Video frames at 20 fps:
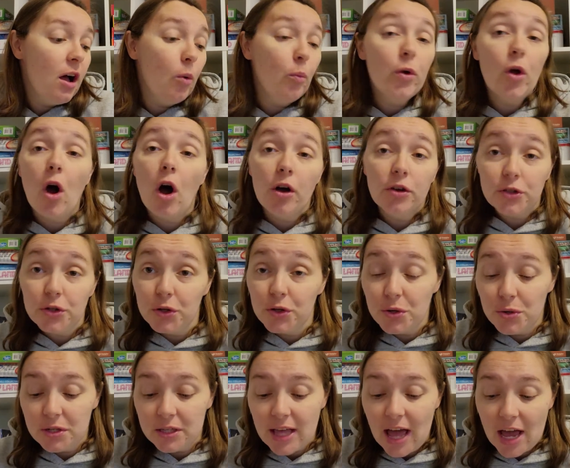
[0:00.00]
we also
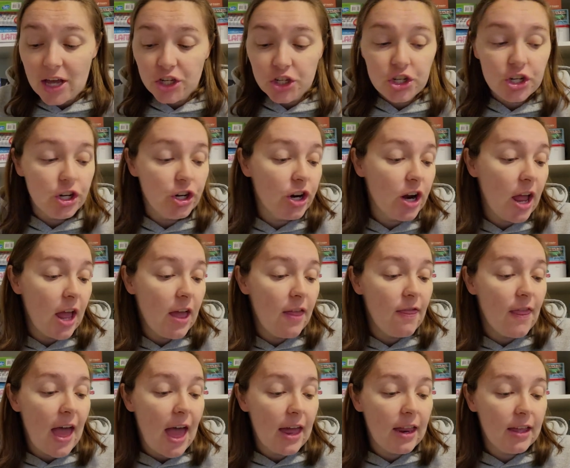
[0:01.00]
used last year,
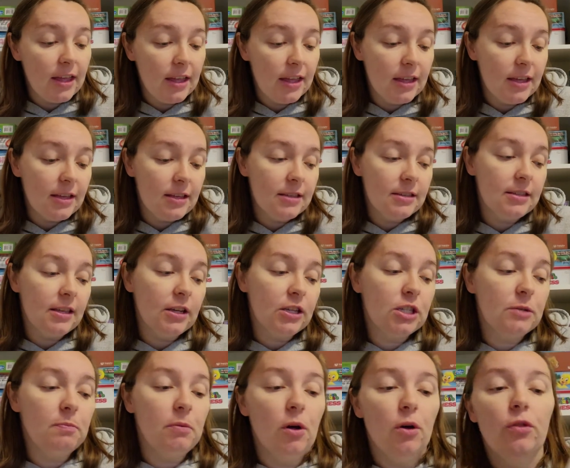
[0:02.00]
and that is
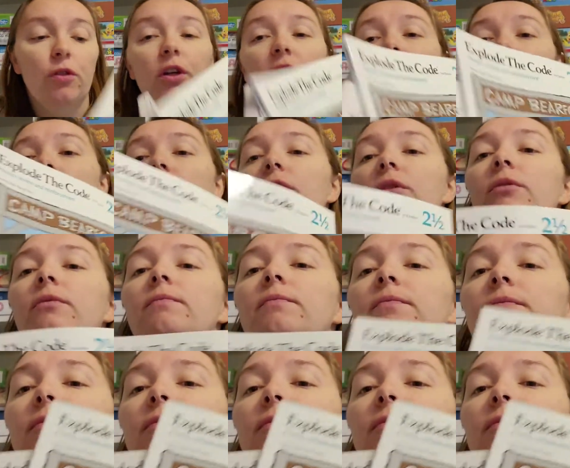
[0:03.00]
Explode the Code.